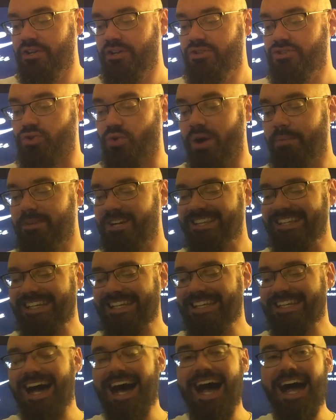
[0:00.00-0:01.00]
So I'm going to
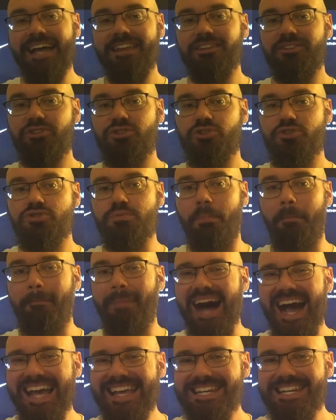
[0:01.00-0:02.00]
lean Islanders
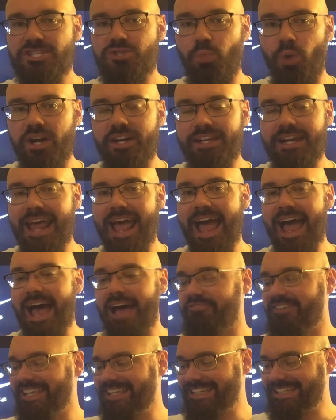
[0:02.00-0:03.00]
minus 1.5,